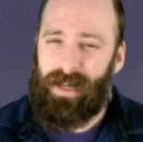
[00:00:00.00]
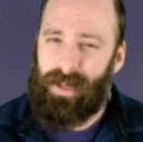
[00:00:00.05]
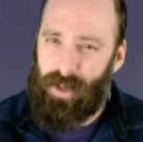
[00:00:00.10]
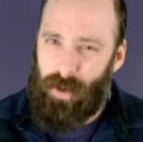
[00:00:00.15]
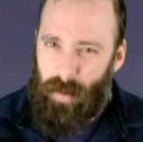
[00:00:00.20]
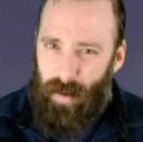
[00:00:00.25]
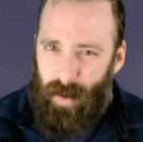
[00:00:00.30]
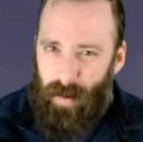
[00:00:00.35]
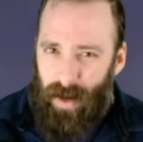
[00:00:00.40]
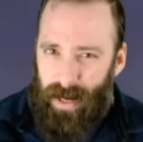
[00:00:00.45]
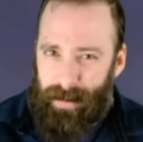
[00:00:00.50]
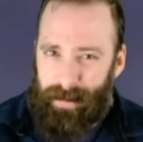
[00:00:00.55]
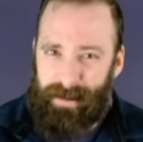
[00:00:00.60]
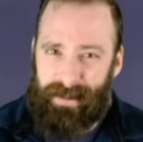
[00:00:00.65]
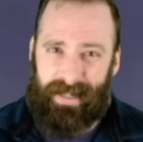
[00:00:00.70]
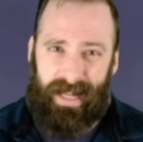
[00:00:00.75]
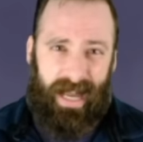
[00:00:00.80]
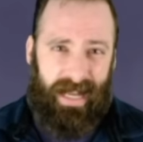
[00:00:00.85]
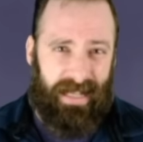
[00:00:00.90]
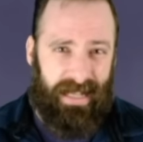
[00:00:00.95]
You will want to
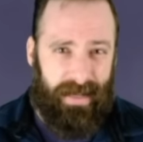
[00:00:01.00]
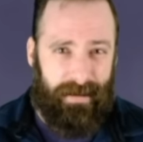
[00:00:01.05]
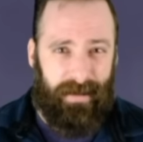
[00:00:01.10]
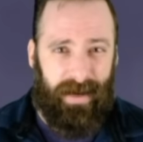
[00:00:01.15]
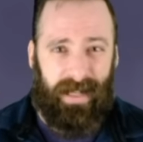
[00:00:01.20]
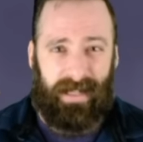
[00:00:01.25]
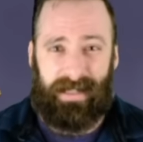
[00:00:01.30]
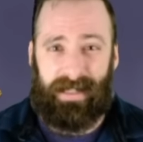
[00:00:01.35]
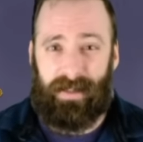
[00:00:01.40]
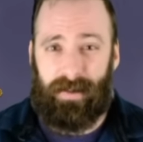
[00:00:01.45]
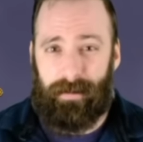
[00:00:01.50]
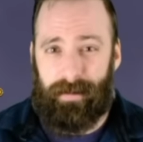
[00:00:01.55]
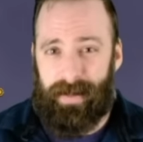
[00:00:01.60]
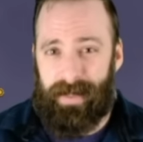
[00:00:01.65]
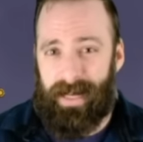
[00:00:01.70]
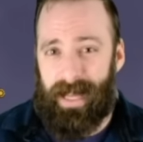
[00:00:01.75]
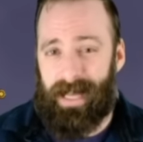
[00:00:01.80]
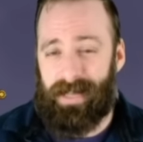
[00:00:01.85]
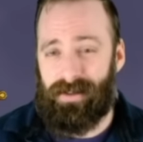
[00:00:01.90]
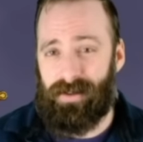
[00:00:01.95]
protect them a little
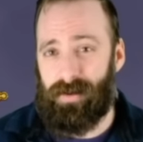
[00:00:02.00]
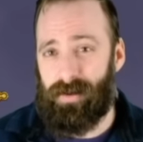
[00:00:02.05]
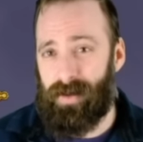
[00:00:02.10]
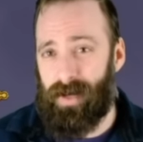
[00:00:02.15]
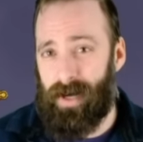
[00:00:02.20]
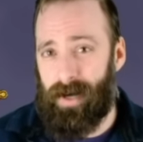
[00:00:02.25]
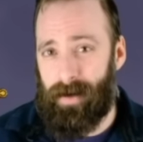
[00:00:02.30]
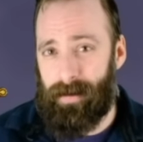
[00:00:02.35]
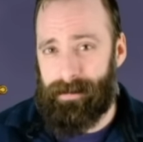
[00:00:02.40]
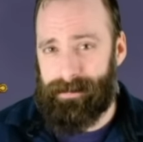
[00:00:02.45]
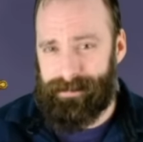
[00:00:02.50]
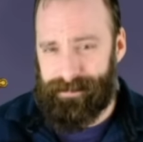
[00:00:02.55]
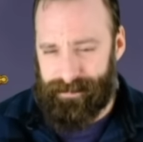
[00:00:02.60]
bit as you go.